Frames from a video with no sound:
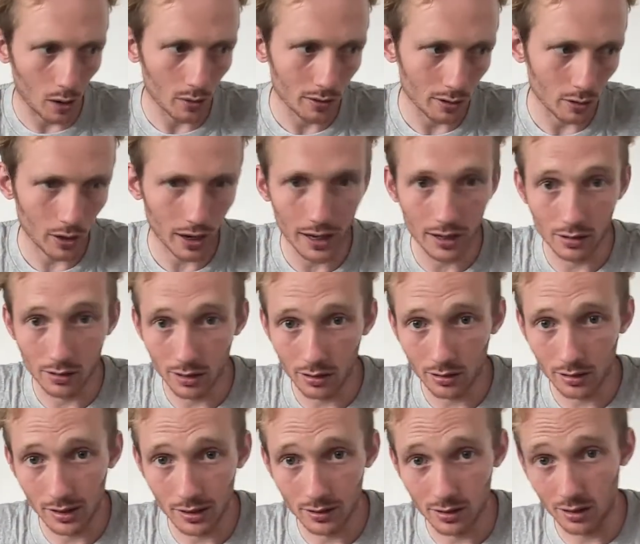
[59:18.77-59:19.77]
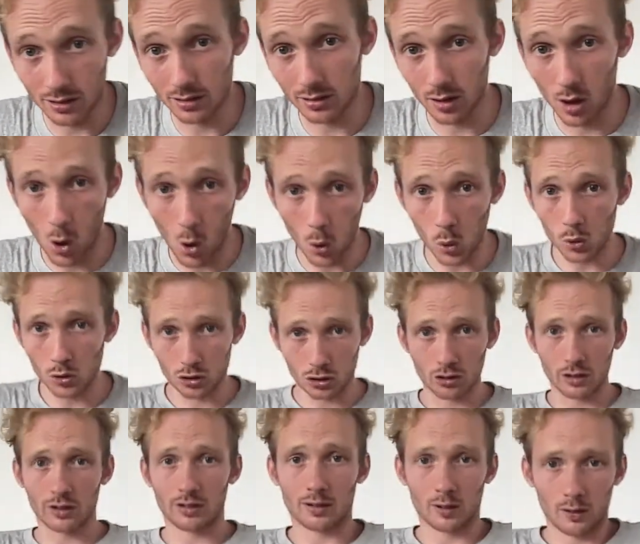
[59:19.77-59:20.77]
is, okay, is this old tree
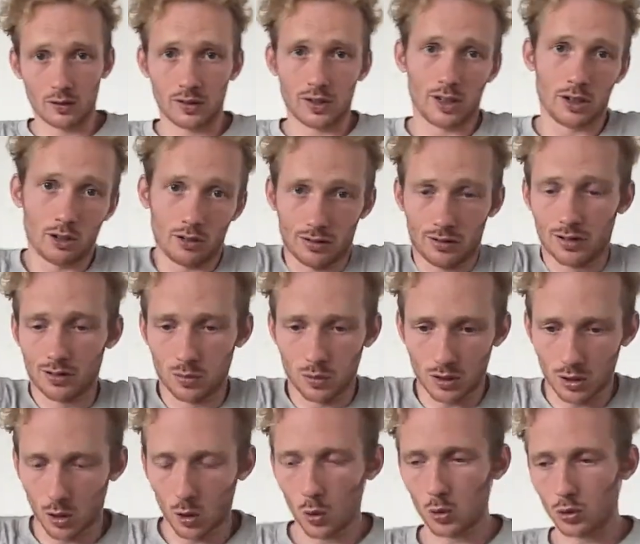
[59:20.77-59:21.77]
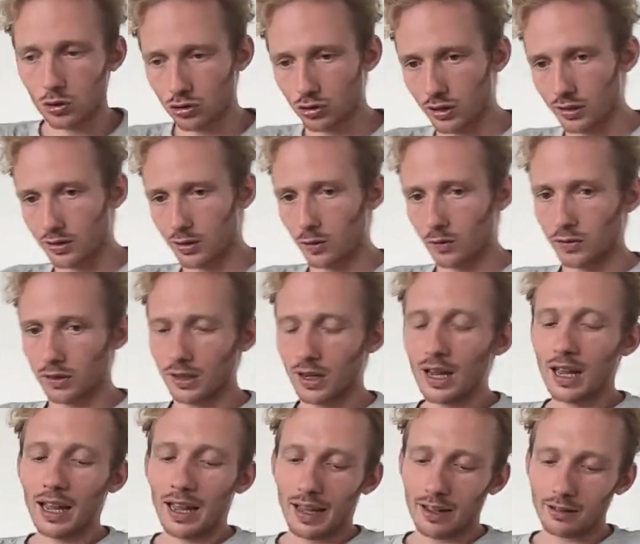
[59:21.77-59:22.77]
silver needle? Is this what old tree silver needle?
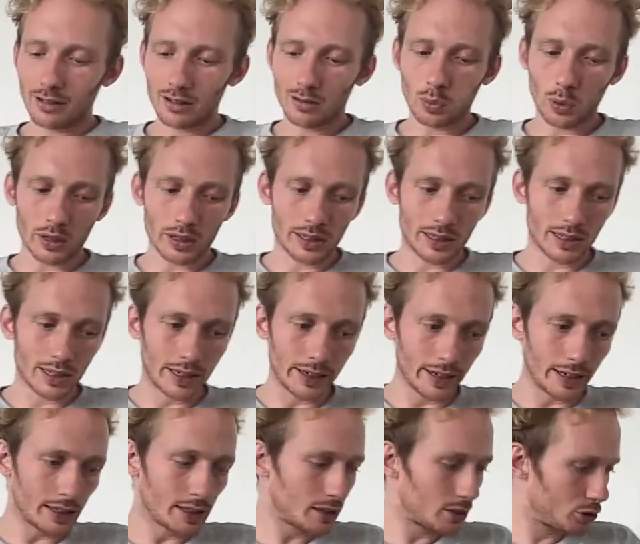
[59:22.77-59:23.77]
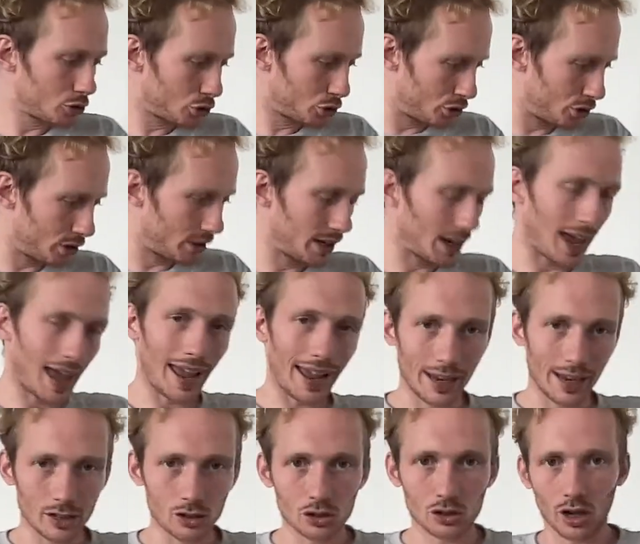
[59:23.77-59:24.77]
Is this what tea tree
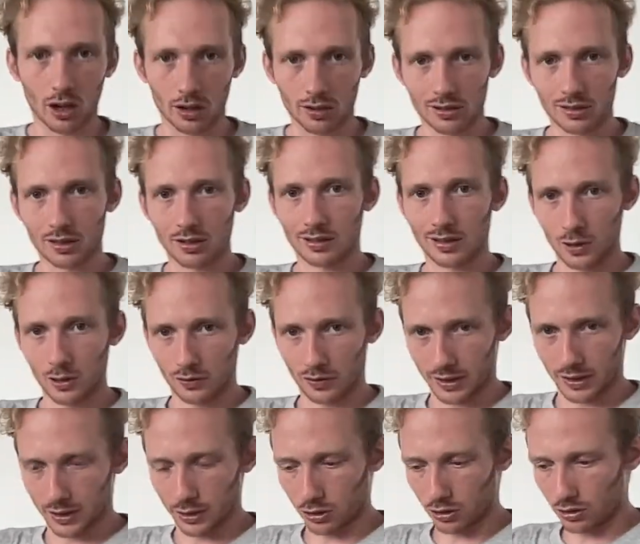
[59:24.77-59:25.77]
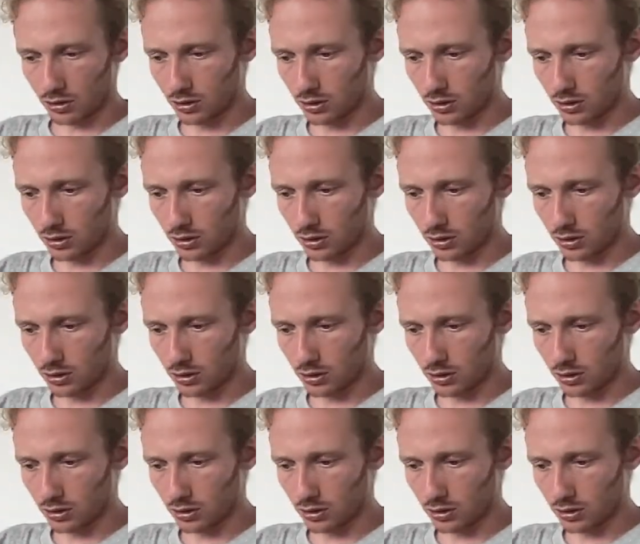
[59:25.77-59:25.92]
age does to silver needle?